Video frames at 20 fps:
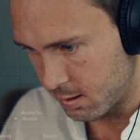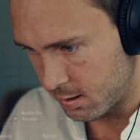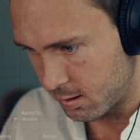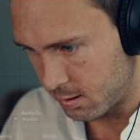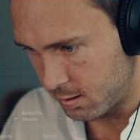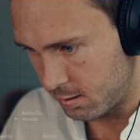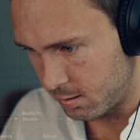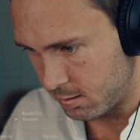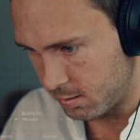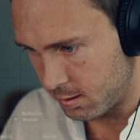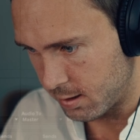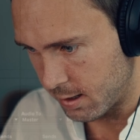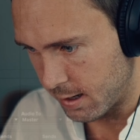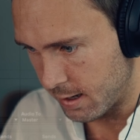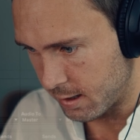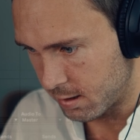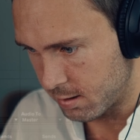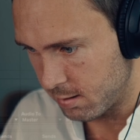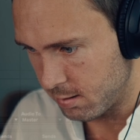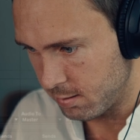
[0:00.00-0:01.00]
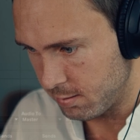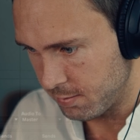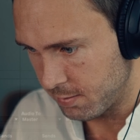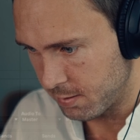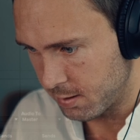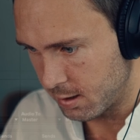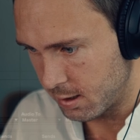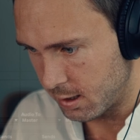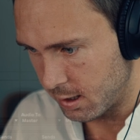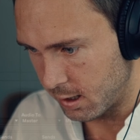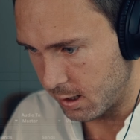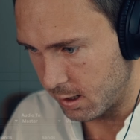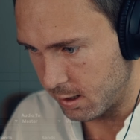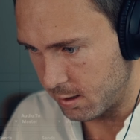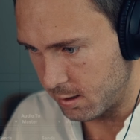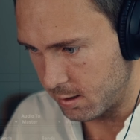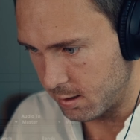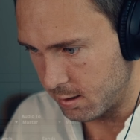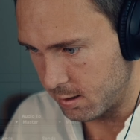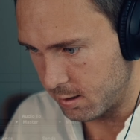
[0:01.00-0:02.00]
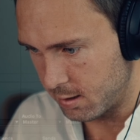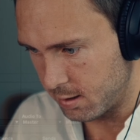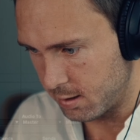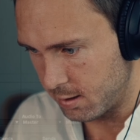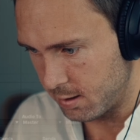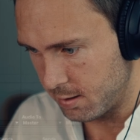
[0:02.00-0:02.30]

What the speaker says: choose echo and